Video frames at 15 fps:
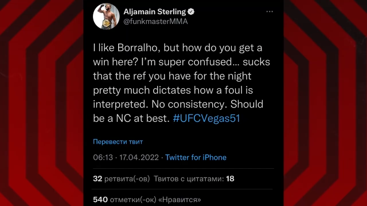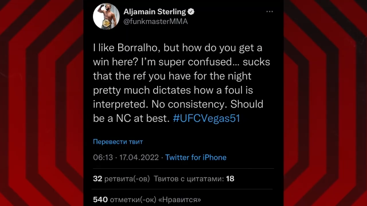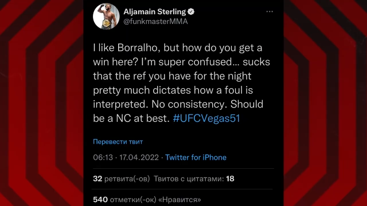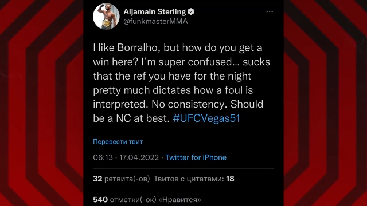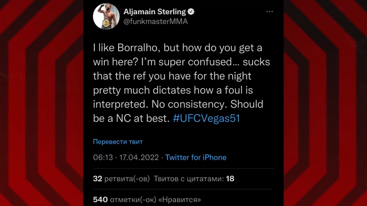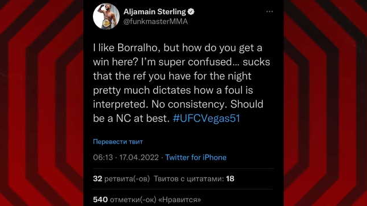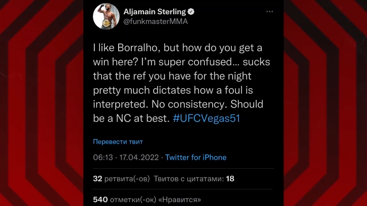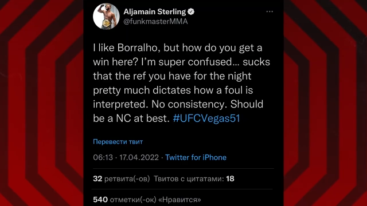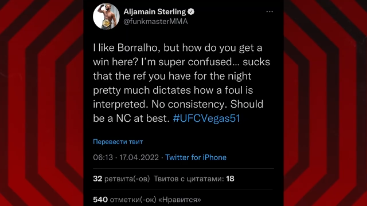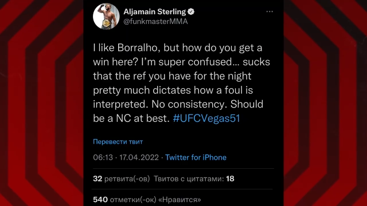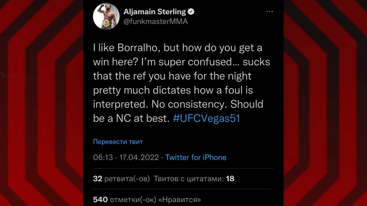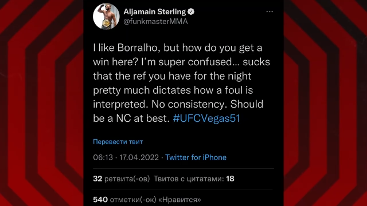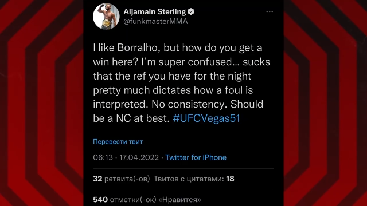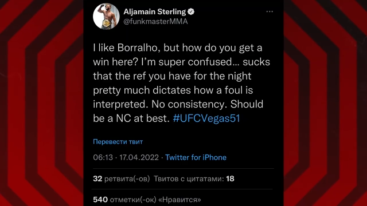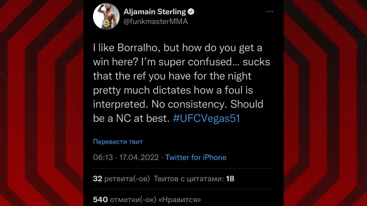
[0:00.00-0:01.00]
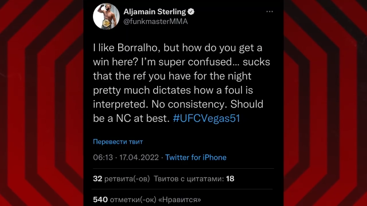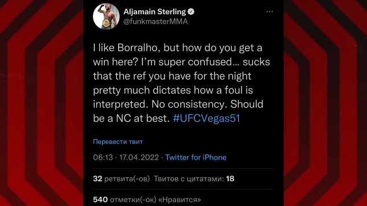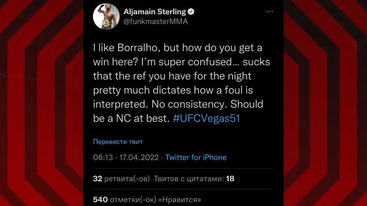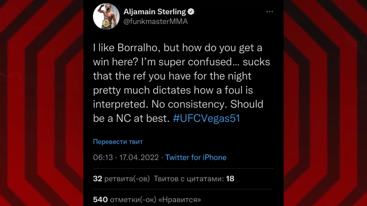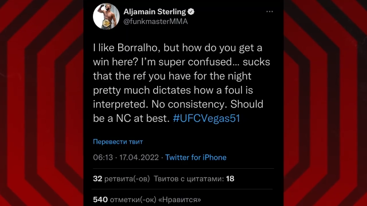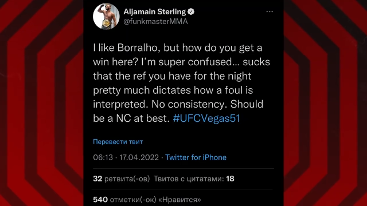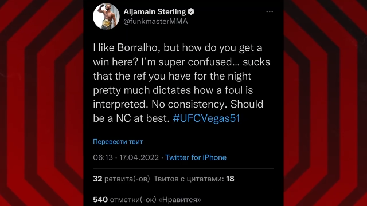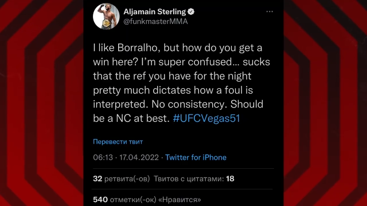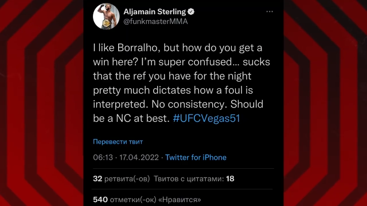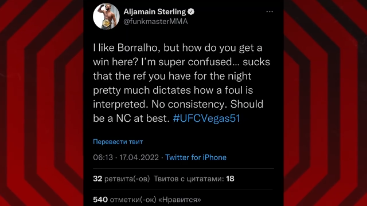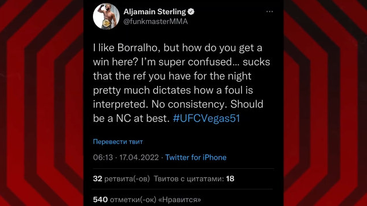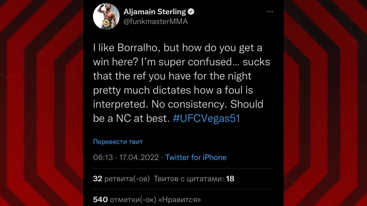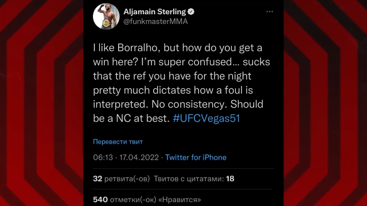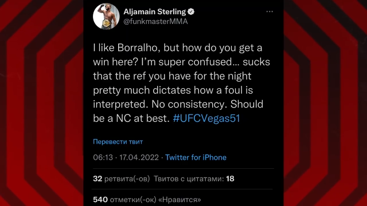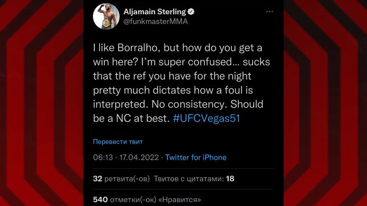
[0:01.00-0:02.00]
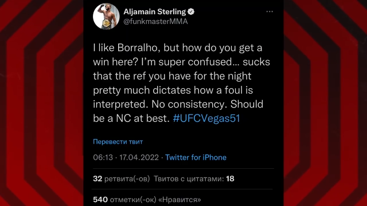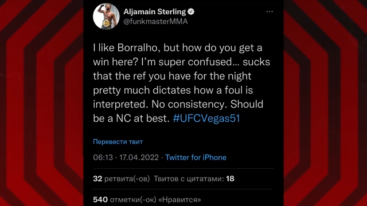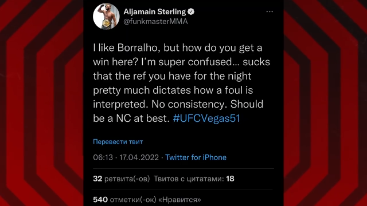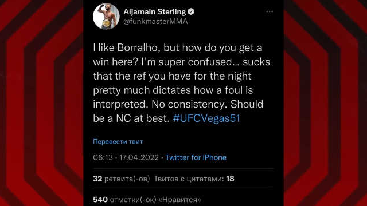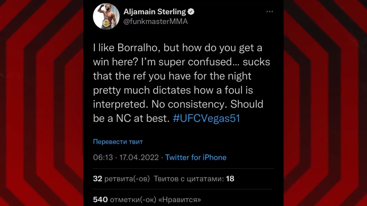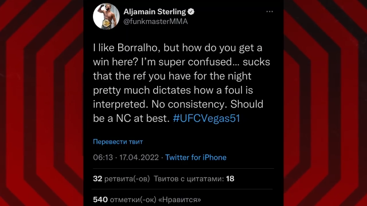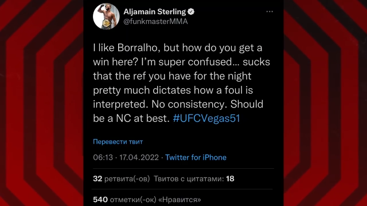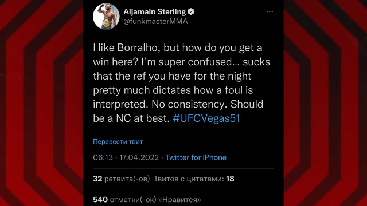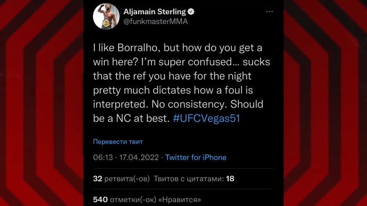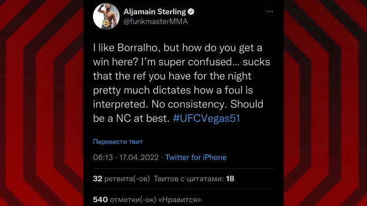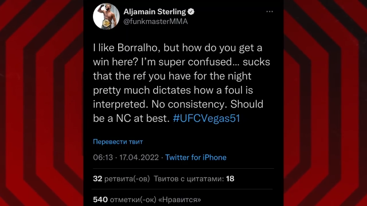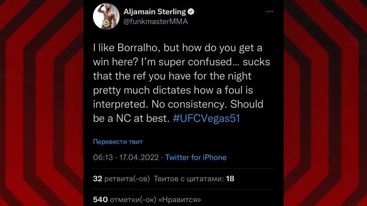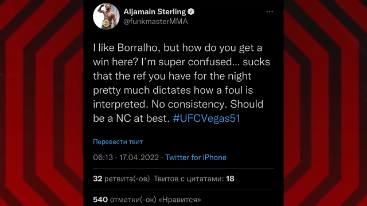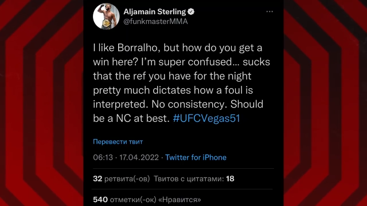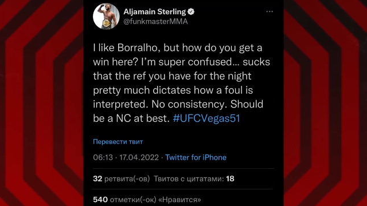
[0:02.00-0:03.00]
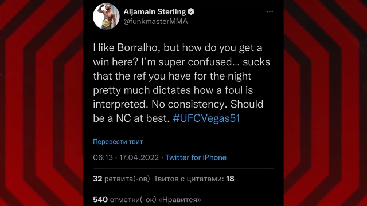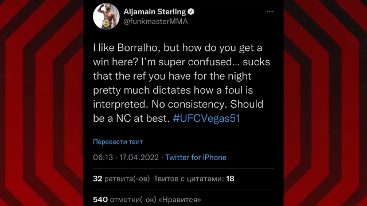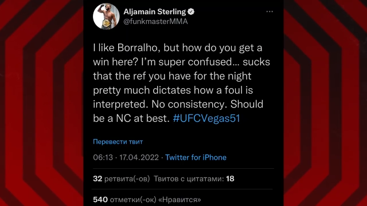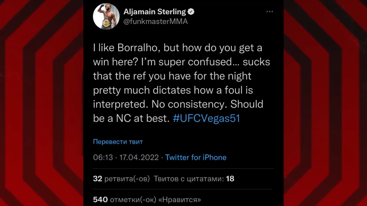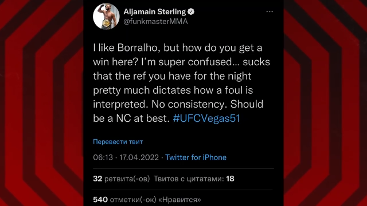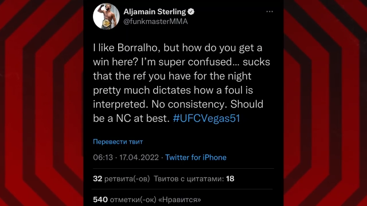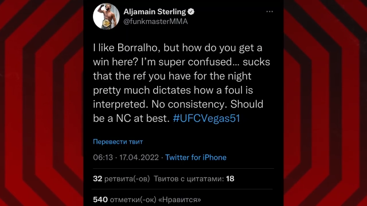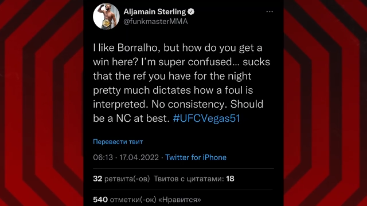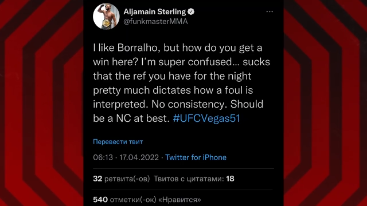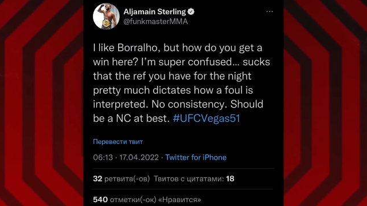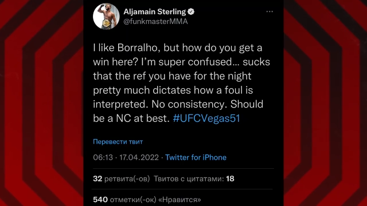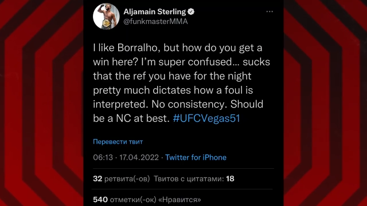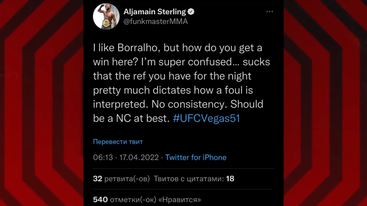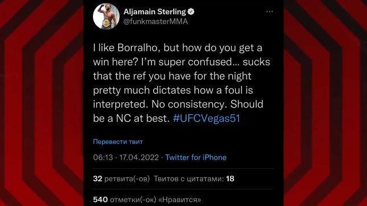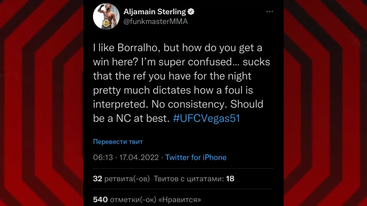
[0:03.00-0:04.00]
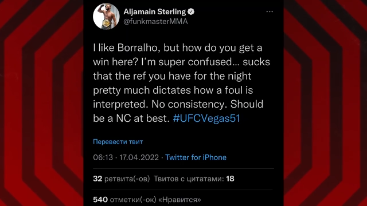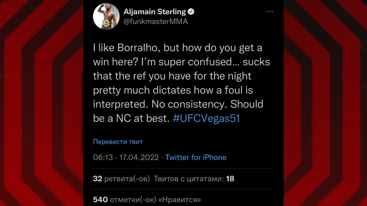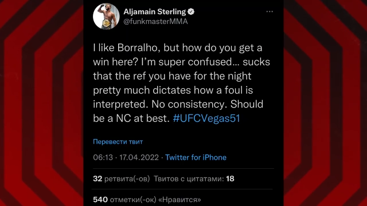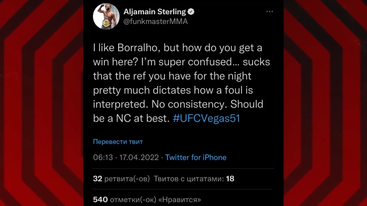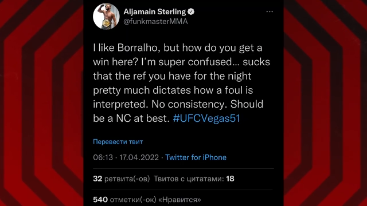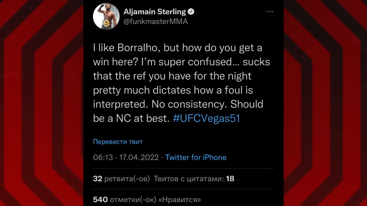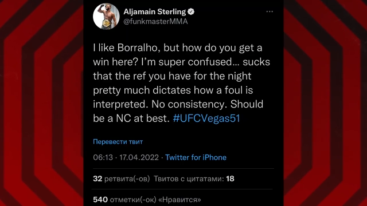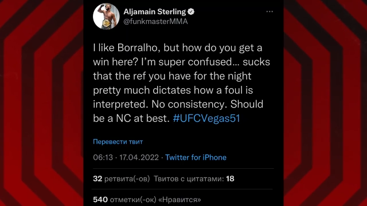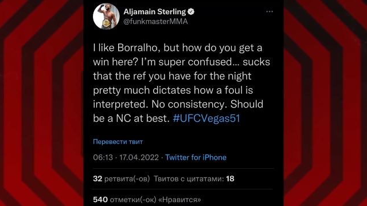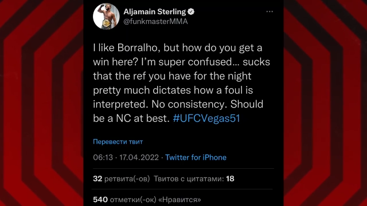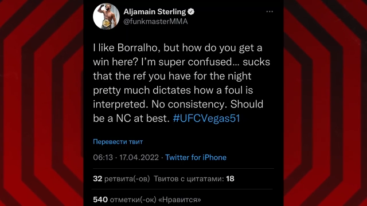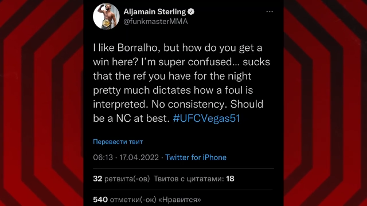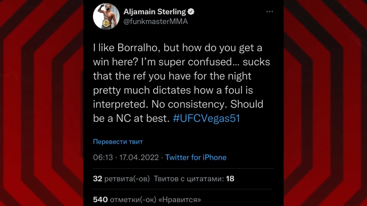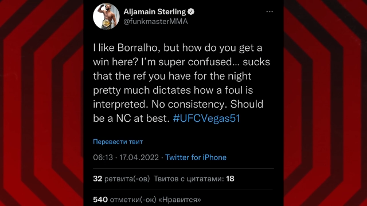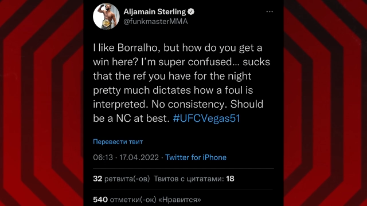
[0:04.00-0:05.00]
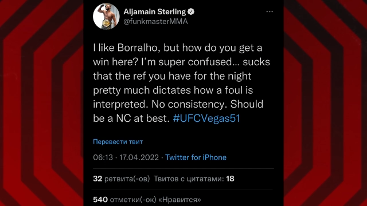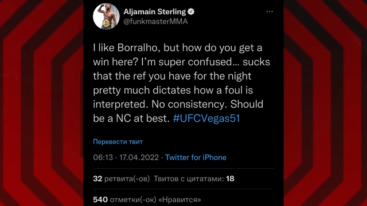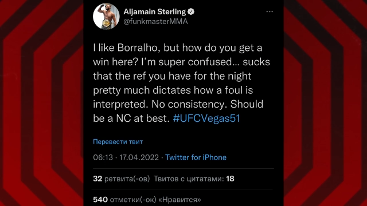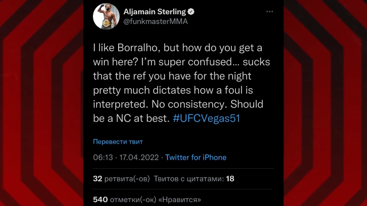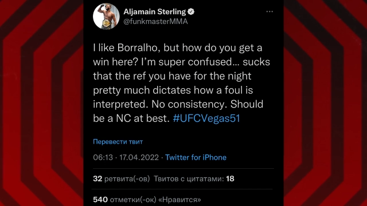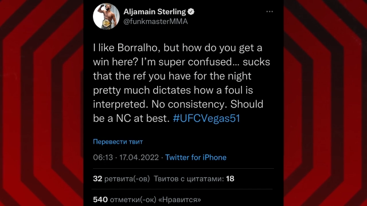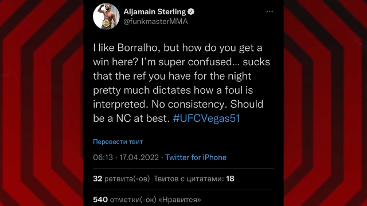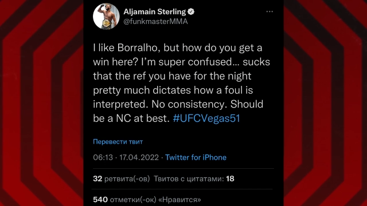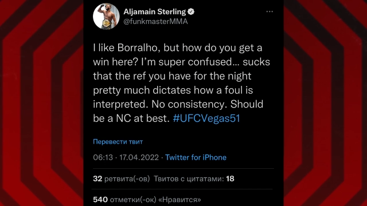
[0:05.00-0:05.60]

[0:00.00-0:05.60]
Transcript: [unreadable: no face in view]